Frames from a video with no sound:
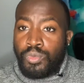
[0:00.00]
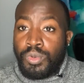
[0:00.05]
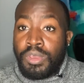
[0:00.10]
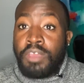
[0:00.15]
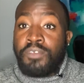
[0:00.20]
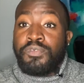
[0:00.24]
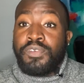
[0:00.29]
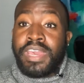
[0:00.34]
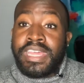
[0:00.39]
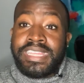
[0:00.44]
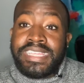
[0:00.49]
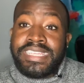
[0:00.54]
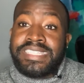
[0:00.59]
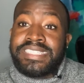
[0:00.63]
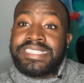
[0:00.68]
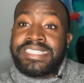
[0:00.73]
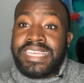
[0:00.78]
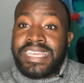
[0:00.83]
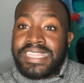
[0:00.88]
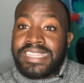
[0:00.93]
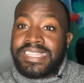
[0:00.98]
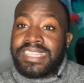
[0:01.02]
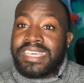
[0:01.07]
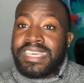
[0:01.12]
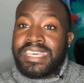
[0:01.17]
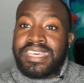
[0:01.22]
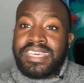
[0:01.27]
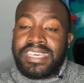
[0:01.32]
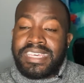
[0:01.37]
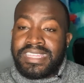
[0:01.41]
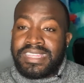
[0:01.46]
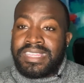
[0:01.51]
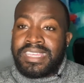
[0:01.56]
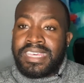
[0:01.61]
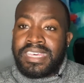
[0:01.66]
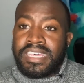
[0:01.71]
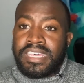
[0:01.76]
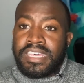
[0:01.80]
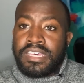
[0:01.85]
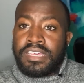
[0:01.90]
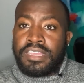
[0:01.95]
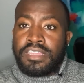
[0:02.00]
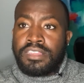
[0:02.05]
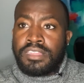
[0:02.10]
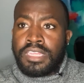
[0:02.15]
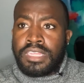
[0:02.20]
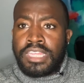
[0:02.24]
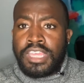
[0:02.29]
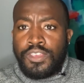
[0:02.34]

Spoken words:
We have finally seen the